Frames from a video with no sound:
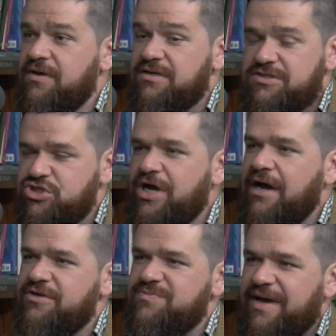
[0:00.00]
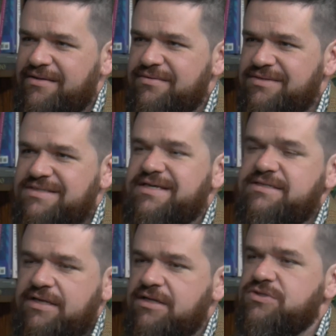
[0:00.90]
Because a child is by
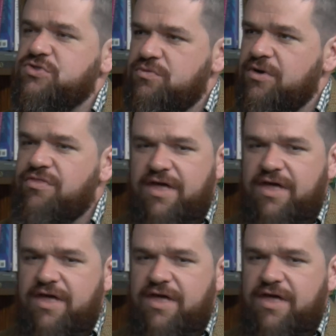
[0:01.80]
necessity a consumer;